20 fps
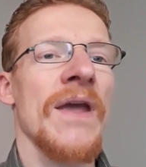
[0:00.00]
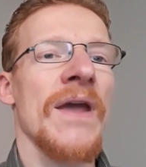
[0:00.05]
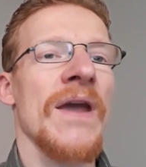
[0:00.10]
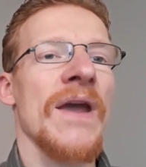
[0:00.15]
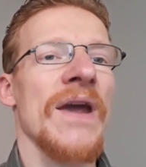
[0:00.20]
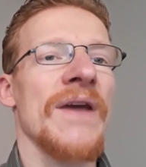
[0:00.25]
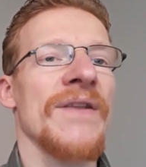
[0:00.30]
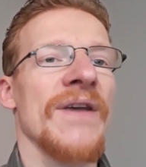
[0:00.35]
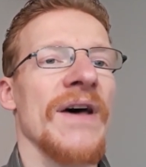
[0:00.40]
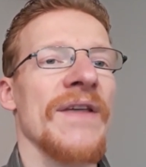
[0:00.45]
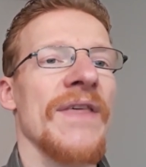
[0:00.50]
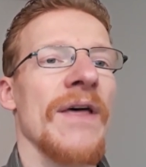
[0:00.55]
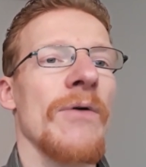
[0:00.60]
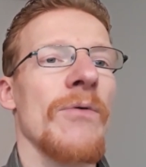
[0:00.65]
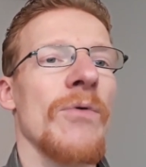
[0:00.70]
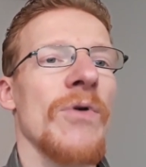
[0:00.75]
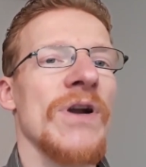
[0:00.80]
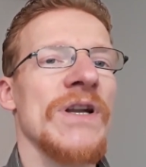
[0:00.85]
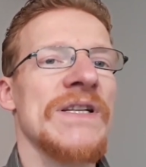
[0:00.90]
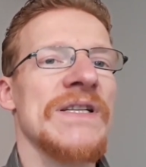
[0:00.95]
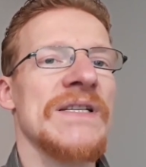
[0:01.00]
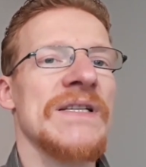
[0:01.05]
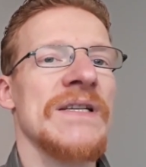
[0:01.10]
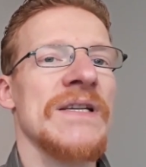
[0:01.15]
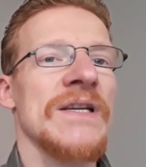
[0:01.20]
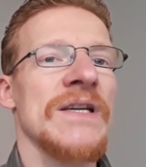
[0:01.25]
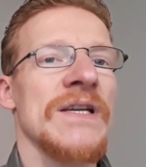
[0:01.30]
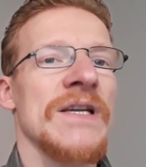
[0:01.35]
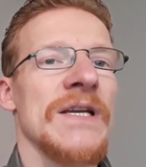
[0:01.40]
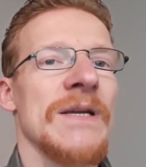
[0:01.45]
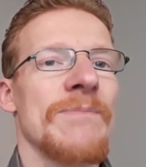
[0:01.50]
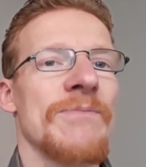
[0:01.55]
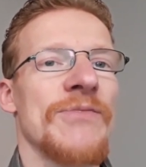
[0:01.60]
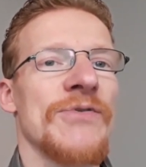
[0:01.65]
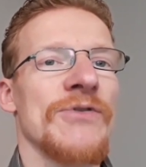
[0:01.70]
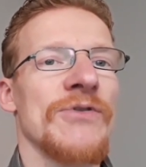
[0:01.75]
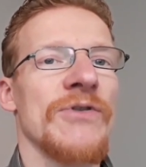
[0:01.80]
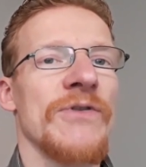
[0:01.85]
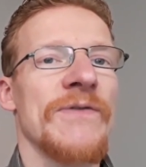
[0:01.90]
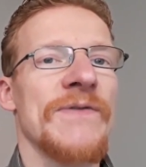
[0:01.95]
In other words, he
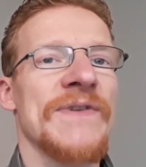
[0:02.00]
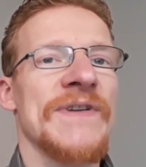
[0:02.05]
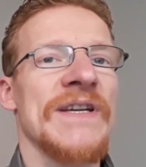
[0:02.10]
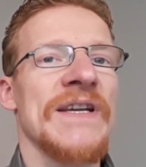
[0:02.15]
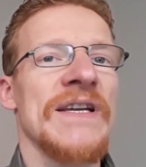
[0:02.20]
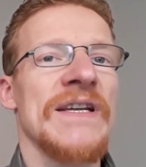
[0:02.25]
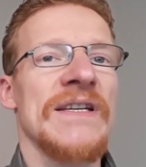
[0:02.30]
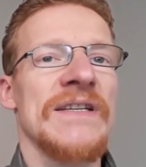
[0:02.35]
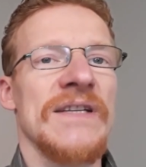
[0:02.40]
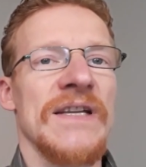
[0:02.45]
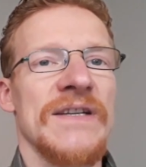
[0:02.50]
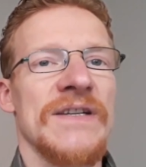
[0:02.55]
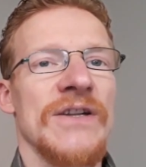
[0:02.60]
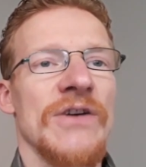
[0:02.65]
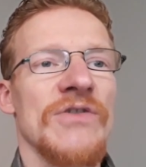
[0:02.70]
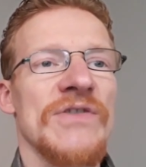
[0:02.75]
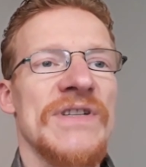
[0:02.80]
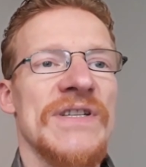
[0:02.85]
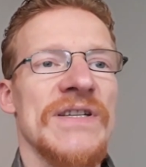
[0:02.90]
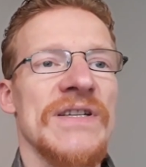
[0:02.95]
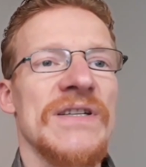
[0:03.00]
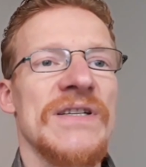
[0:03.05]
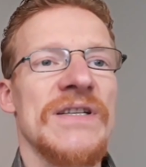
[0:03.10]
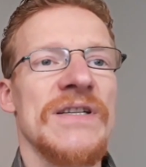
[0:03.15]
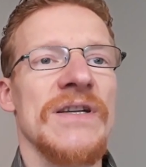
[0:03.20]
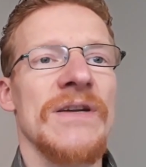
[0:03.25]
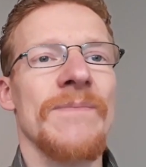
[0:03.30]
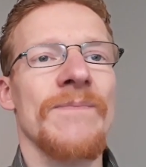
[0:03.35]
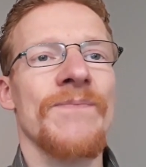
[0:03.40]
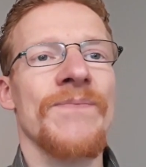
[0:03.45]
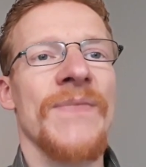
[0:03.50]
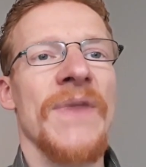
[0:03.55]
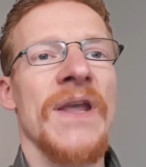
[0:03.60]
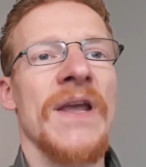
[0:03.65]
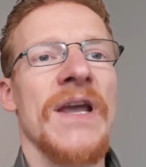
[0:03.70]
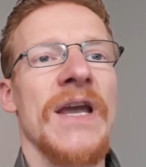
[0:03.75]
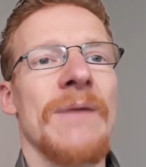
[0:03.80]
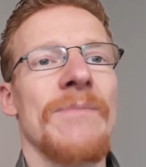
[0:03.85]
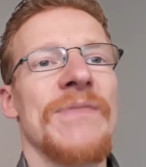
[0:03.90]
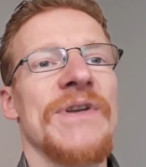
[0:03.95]
proved that no system
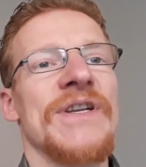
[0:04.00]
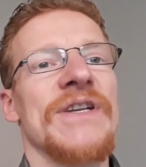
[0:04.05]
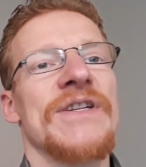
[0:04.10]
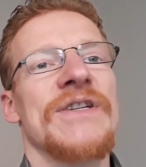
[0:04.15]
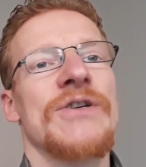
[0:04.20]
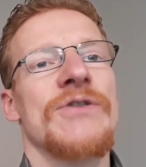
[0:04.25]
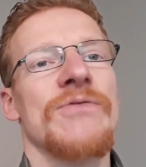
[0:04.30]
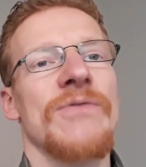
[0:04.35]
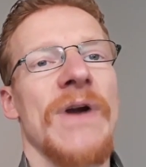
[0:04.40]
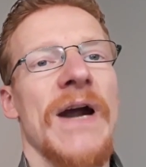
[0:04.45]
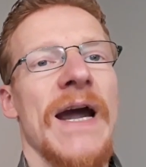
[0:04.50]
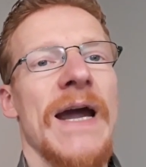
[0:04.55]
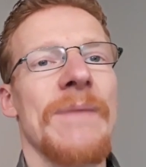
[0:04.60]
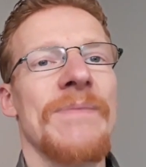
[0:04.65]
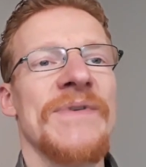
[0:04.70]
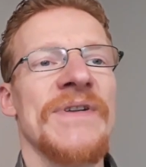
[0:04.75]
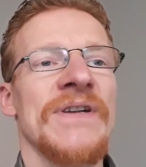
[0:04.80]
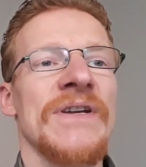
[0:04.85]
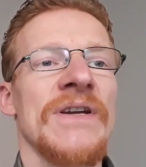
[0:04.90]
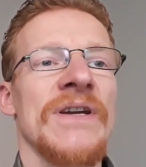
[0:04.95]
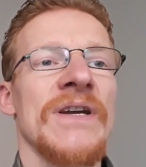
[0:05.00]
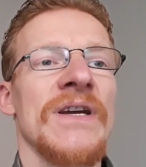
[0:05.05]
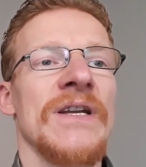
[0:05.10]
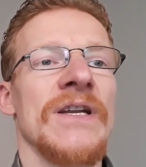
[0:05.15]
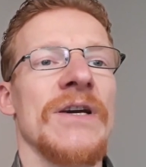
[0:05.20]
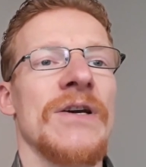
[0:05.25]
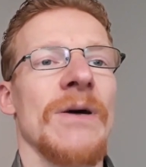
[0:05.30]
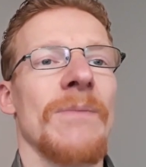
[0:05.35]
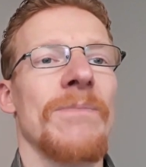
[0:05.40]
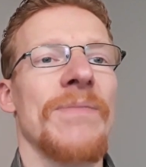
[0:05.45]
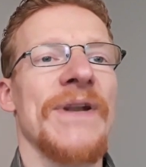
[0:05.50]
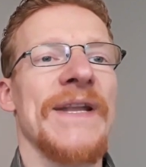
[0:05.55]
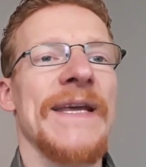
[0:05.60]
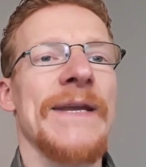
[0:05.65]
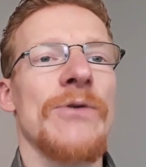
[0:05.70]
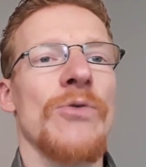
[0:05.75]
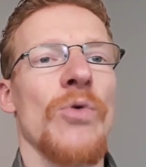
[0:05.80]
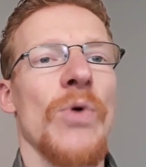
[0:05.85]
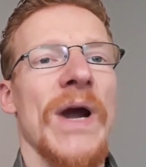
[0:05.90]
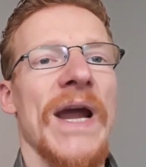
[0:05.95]
can be described in a
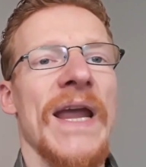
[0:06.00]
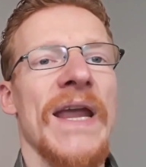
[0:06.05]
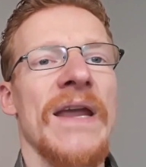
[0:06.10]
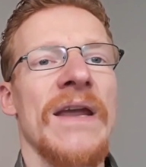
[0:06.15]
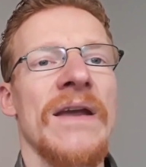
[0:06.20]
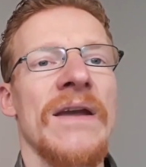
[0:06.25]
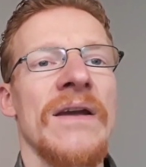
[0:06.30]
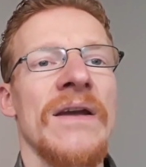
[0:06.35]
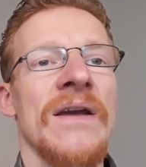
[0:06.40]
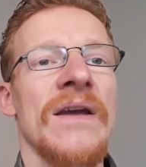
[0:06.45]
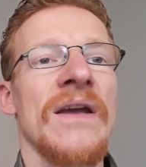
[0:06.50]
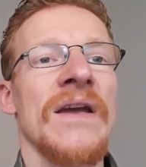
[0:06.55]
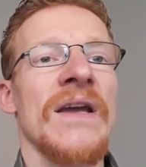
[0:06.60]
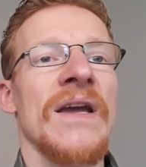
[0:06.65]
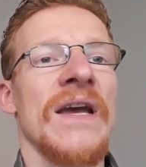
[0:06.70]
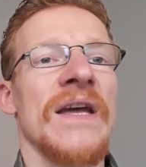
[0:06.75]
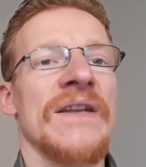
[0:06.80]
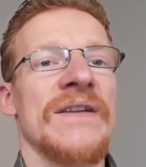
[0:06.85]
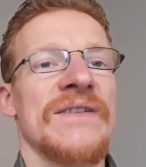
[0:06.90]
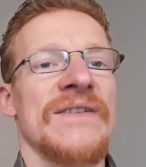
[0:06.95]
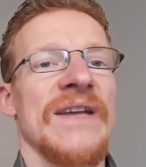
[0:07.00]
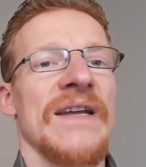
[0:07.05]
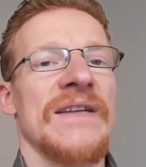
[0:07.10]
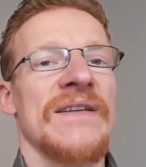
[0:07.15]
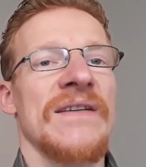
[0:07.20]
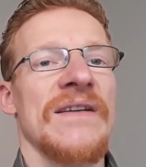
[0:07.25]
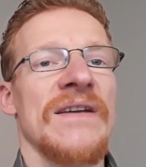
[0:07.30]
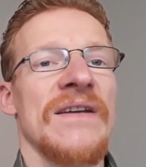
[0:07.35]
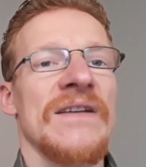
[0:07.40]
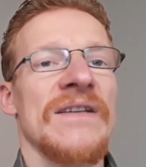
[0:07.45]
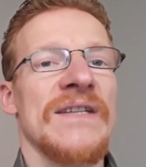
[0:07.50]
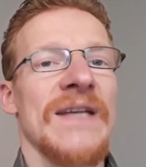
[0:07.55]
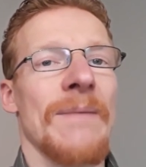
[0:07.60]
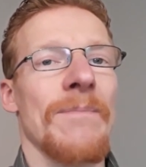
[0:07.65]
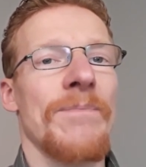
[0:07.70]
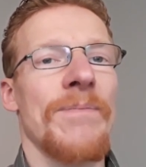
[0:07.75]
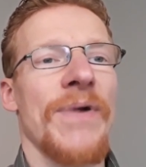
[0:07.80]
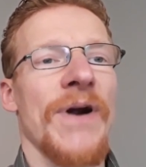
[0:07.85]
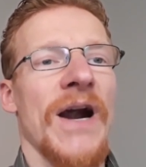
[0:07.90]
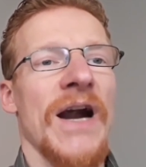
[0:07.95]
complete way and that
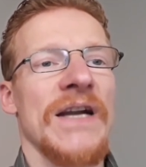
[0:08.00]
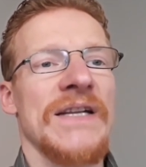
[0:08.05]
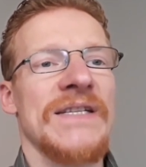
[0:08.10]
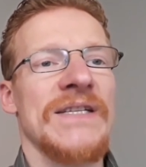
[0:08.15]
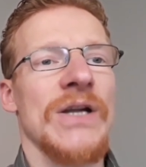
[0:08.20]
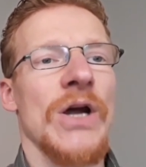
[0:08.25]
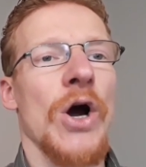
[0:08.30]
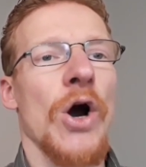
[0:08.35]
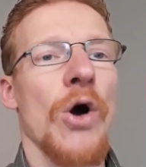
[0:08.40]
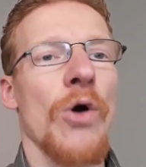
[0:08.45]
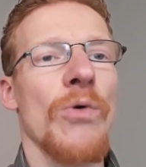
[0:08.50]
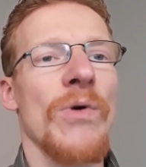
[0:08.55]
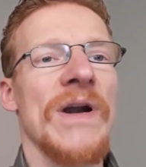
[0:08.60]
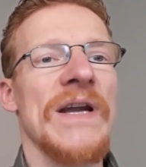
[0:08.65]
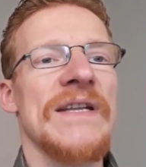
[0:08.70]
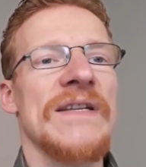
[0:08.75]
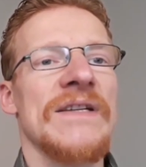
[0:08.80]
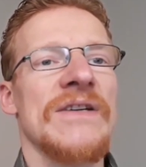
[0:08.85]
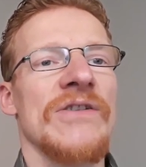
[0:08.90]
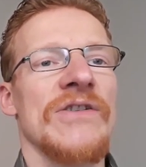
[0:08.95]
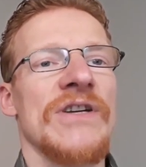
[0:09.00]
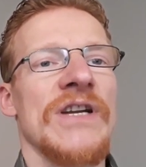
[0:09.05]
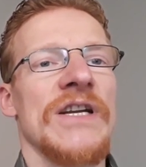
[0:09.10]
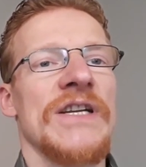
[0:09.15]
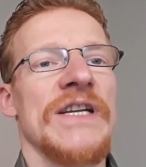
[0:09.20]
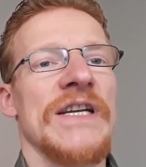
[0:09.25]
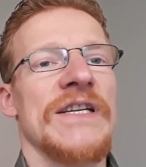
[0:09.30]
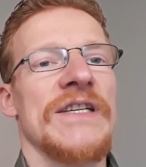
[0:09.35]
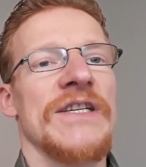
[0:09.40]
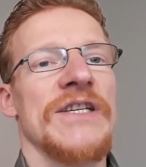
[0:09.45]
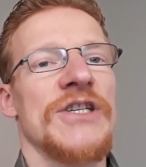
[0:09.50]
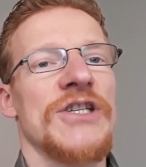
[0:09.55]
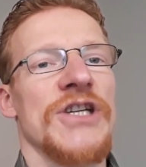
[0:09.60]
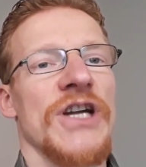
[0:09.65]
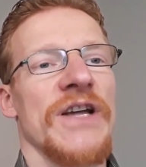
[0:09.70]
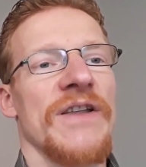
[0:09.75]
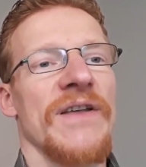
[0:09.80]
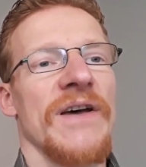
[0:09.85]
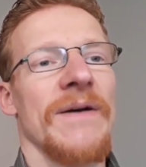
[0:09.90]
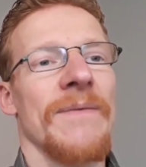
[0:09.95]
some parts always contradict each
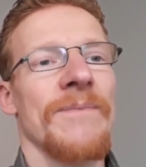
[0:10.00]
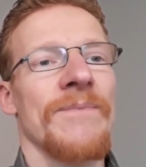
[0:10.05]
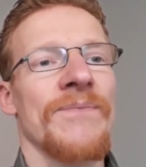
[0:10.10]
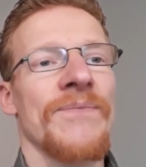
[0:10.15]
other.